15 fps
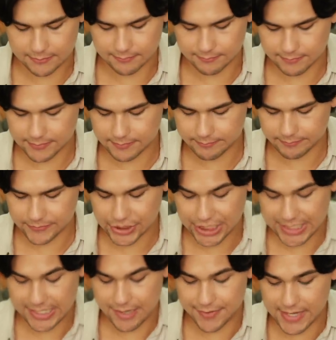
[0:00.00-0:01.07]
and
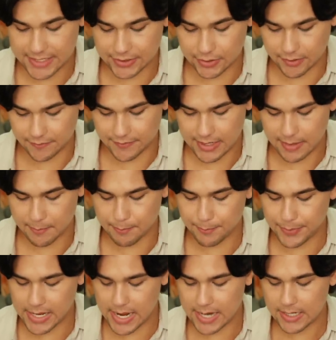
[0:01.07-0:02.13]
checking out that sort of thing.
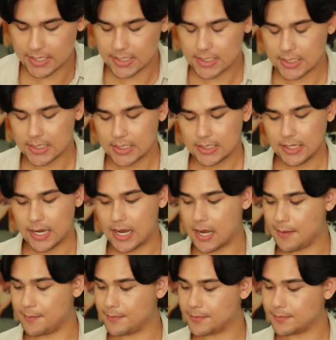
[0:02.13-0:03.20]
But
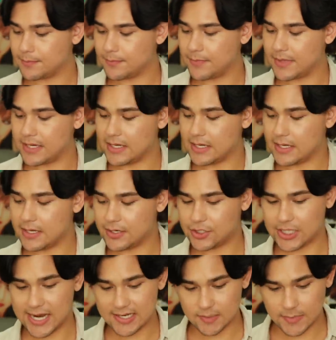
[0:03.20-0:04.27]
um, the
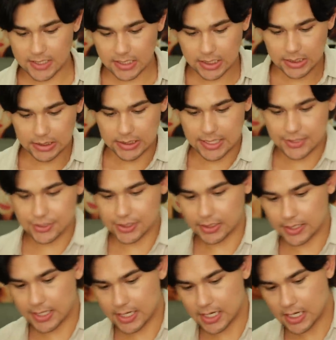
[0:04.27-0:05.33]
jasmine and
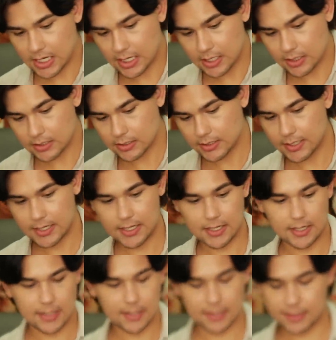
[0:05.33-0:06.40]
calendula
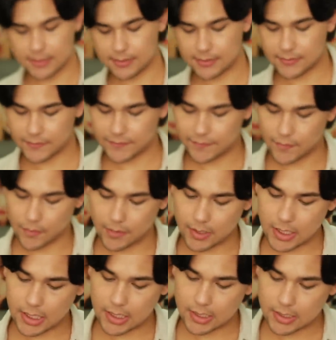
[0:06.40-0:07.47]
is
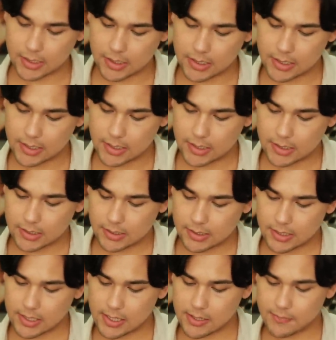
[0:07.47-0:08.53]
for
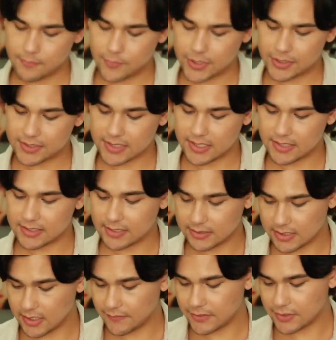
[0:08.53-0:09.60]
um, when your skin is
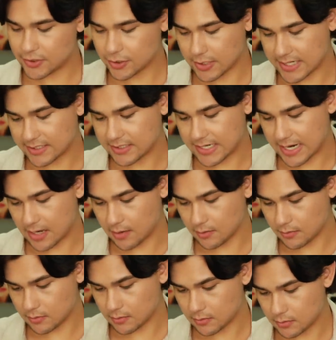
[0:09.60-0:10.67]
sensitive and stressed
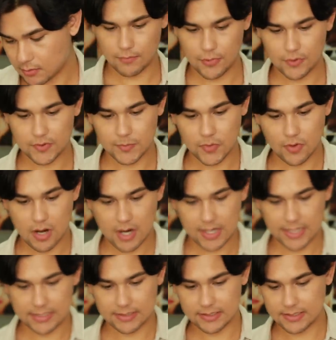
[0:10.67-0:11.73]
out rose
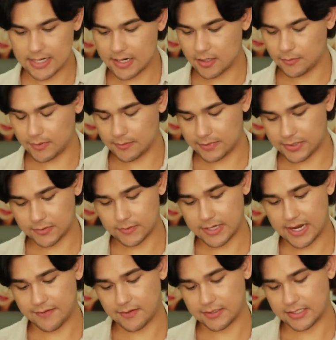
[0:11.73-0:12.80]
maroc and sandalwood, which is what
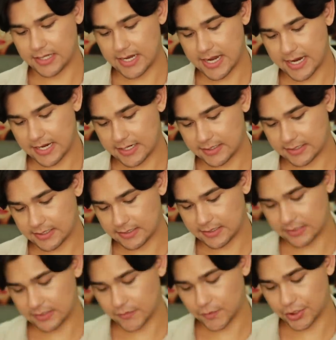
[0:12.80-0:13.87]
I have on today,
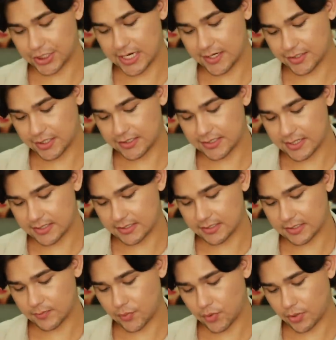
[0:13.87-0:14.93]
says it's for changing
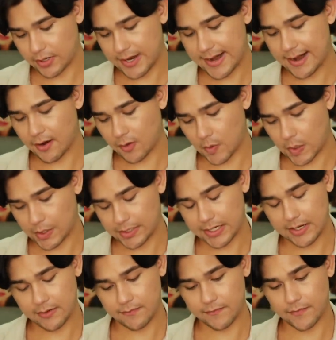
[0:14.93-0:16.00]
seasons and poor air
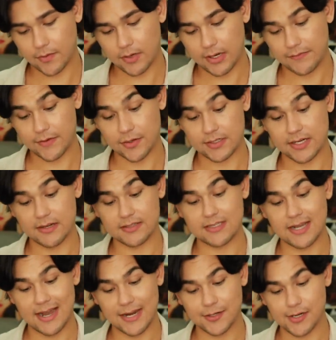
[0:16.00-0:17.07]
quality for if your skin is
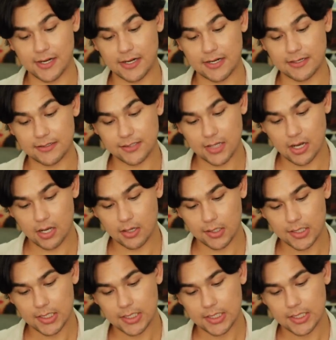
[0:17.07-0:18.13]
dehydrated and
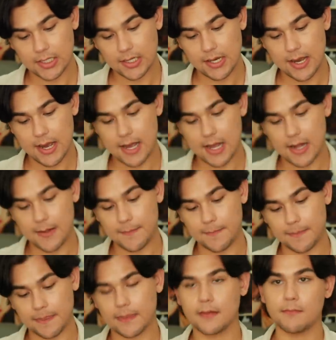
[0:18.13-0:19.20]
dull.
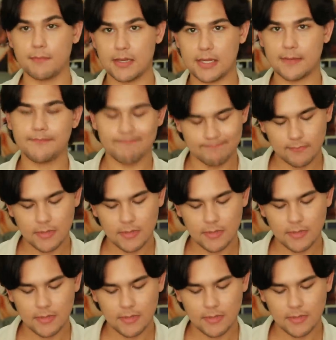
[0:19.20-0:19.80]
Um, me,